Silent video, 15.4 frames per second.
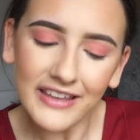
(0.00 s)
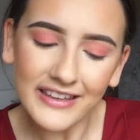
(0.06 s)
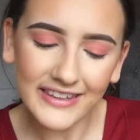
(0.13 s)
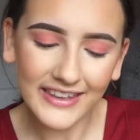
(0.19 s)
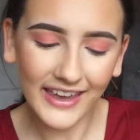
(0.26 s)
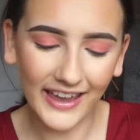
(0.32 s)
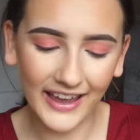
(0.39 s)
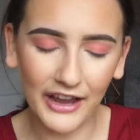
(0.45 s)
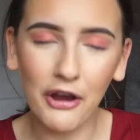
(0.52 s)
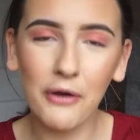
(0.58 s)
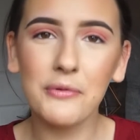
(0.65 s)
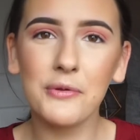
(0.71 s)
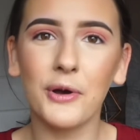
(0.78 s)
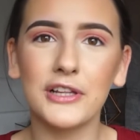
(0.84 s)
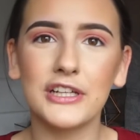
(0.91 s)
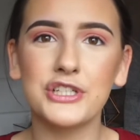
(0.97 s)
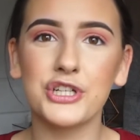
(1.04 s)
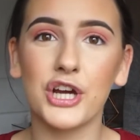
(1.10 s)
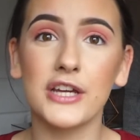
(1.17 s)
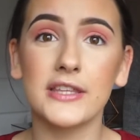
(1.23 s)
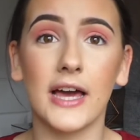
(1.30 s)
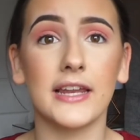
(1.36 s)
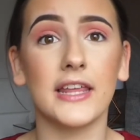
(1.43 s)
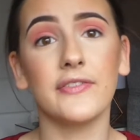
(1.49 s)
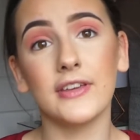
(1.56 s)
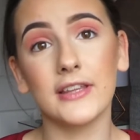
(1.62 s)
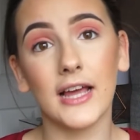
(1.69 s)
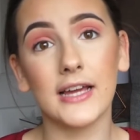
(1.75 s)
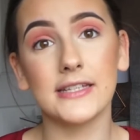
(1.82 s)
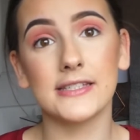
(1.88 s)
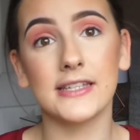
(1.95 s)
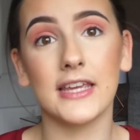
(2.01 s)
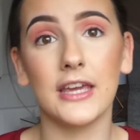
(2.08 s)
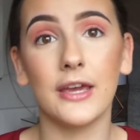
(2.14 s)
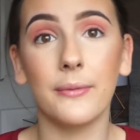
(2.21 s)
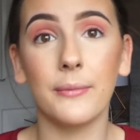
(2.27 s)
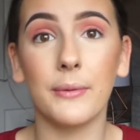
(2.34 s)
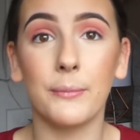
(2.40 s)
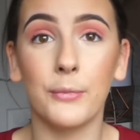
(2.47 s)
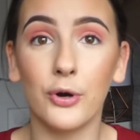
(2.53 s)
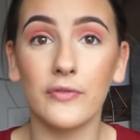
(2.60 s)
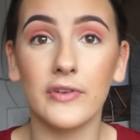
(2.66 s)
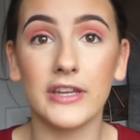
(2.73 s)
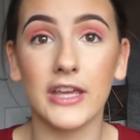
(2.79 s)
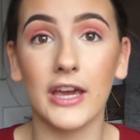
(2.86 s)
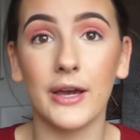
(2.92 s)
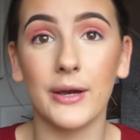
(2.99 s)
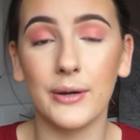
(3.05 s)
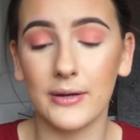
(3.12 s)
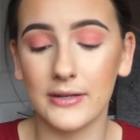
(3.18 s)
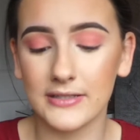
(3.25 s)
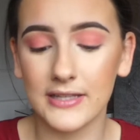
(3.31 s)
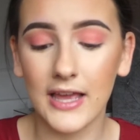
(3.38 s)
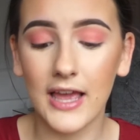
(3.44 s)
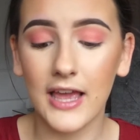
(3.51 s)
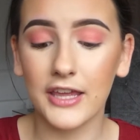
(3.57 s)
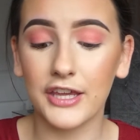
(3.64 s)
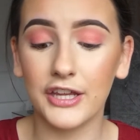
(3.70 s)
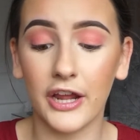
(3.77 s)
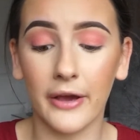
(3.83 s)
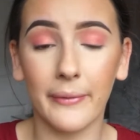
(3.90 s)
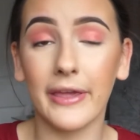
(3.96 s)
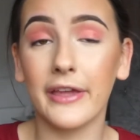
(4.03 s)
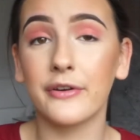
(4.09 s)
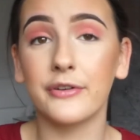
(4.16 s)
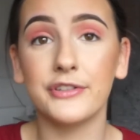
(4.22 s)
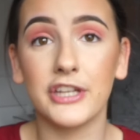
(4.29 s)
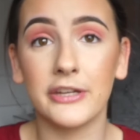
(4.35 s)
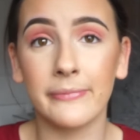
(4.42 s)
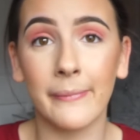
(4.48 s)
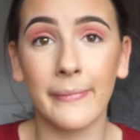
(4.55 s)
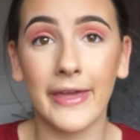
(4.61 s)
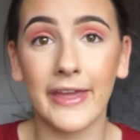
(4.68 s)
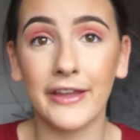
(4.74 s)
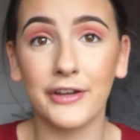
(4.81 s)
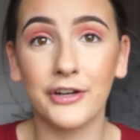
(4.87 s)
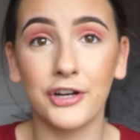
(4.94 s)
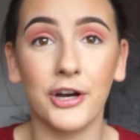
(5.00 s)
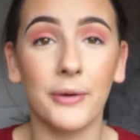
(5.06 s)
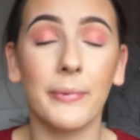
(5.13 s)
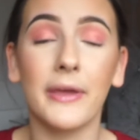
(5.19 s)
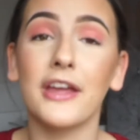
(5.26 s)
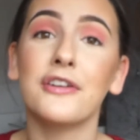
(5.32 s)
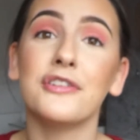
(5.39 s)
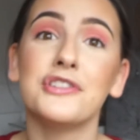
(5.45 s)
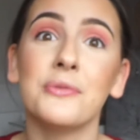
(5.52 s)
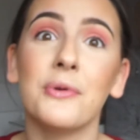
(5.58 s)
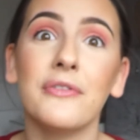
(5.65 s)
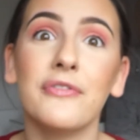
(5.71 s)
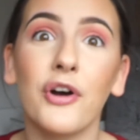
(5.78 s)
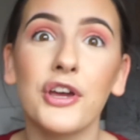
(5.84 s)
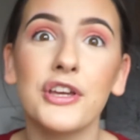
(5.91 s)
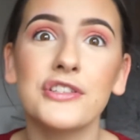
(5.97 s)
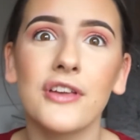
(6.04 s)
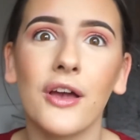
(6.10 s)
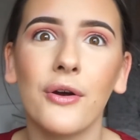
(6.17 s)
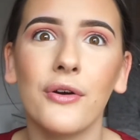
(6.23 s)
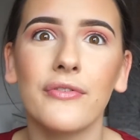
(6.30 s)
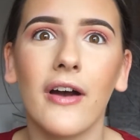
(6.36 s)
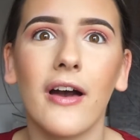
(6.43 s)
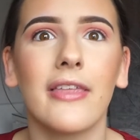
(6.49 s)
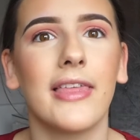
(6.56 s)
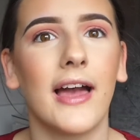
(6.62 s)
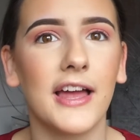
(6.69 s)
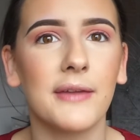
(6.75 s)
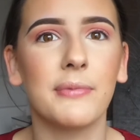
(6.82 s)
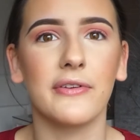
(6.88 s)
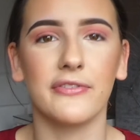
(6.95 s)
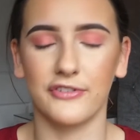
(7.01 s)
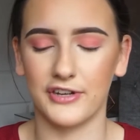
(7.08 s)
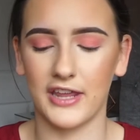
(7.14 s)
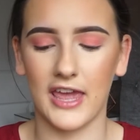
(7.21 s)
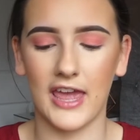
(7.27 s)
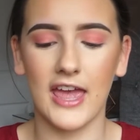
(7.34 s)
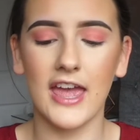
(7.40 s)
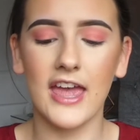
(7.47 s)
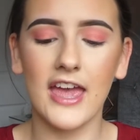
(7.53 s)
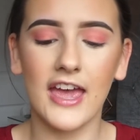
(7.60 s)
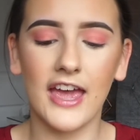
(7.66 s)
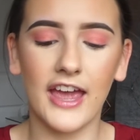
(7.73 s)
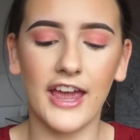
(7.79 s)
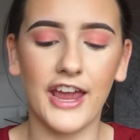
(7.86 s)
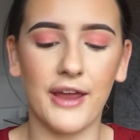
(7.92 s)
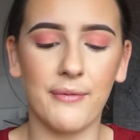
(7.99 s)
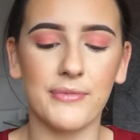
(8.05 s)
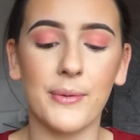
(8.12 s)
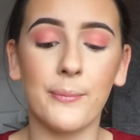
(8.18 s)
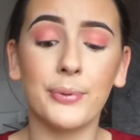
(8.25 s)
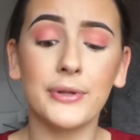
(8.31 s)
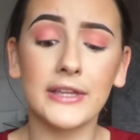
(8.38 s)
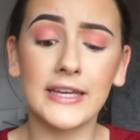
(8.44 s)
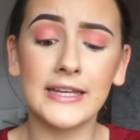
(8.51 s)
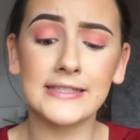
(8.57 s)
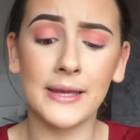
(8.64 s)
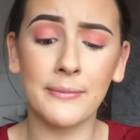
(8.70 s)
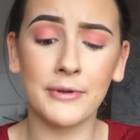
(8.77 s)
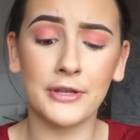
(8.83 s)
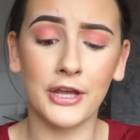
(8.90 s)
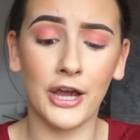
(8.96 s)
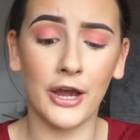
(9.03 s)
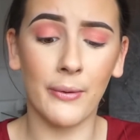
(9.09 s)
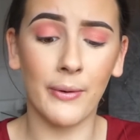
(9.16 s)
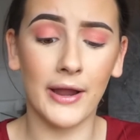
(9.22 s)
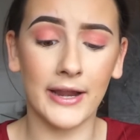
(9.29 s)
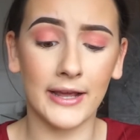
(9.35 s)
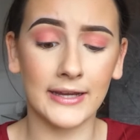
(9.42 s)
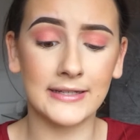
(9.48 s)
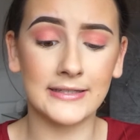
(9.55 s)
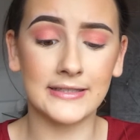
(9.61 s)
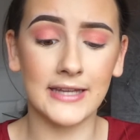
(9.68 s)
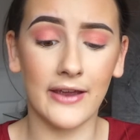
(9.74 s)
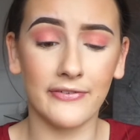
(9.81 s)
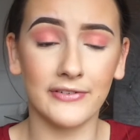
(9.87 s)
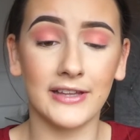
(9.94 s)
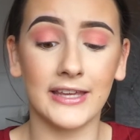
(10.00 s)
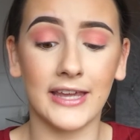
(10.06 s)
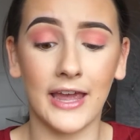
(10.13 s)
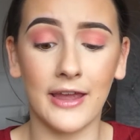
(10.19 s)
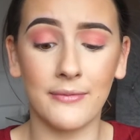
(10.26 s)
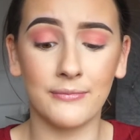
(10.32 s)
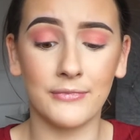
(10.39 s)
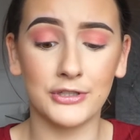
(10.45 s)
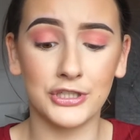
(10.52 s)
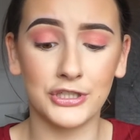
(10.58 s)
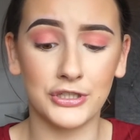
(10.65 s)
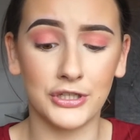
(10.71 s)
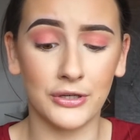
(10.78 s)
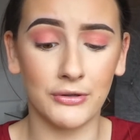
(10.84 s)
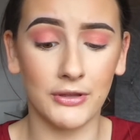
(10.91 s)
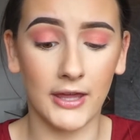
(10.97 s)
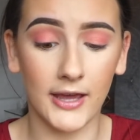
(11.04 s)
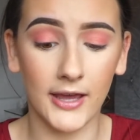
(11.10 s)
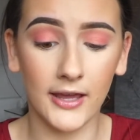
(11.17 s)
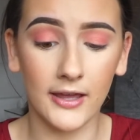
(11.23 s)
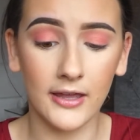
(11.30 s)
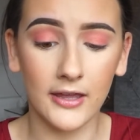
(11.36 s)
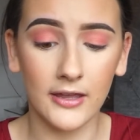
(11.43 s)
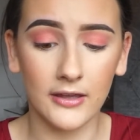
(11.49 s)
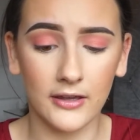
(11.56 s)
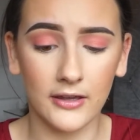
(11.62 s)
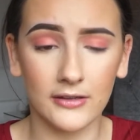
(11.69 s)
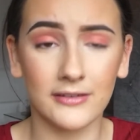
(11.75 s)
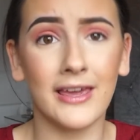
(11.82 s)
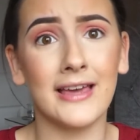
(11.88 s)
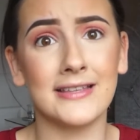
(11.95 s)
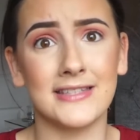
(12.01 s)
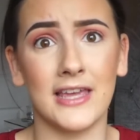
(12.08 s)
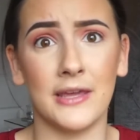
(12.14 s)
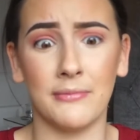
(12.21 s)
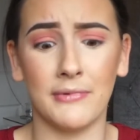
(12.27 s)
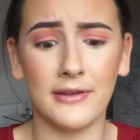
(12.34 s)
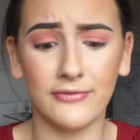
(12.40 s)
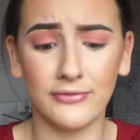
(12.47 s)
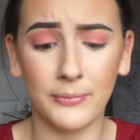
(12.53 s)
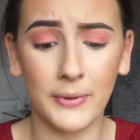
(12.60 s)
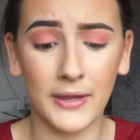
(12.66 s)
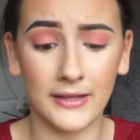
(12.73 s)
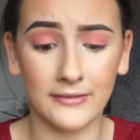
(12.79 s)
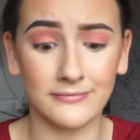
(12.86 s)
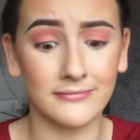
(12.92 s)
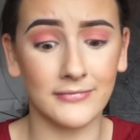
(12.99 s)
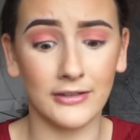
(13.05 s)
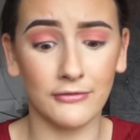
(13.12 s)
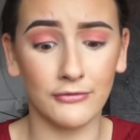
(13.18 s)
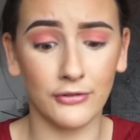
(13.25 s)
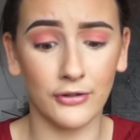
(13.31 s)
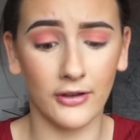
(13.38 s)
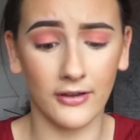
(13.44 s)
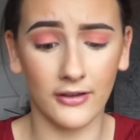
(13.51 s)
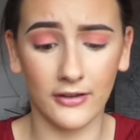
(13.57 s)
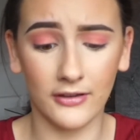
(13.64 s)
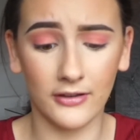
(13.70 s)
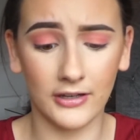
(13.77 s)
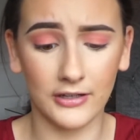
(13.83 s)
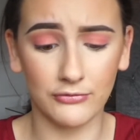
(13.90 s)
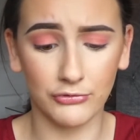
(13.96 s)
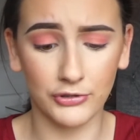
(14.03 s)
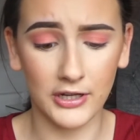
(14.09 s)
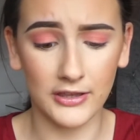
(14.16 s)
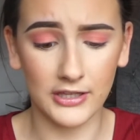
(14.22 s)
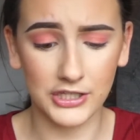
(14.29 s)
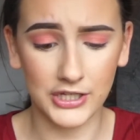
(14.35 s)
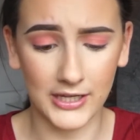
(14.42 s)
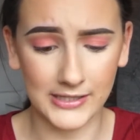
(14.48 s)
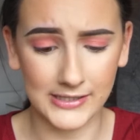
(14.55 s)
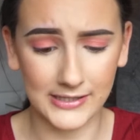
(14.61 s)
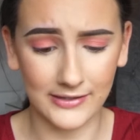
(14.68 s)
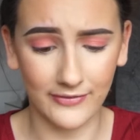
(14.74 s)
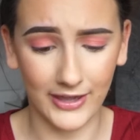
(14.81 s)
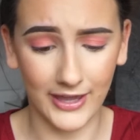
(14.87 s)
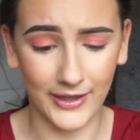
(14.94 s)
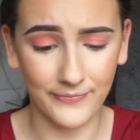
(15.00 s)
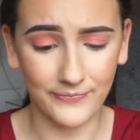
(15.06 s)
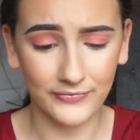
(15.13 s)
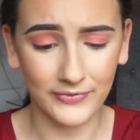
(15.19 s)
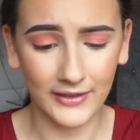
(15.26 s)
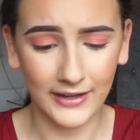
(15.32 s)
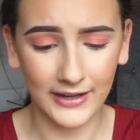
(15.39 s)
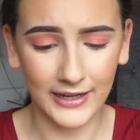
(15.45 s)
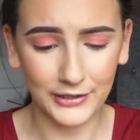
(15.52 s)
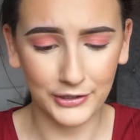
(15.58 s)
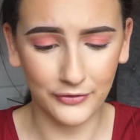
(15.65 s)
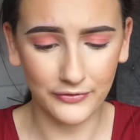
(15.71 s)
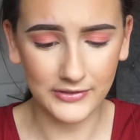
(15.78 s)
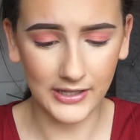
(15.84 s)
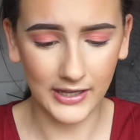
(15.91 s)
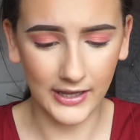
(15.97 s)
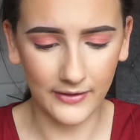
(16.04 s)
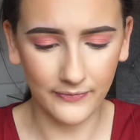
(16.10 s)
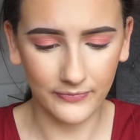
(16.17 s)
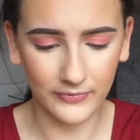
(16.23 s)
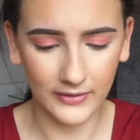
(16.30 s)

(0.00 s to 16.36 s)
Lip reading: yeah, I hope you all enjoyed that. And if you'd like to see him in more videos, you know, he could do my makeup, he could do a voiceover, that'd be funny. Then please let me know and I can definitely get him to do that. Get him. He'd flipping, he'd run at the chance of it. He loves it.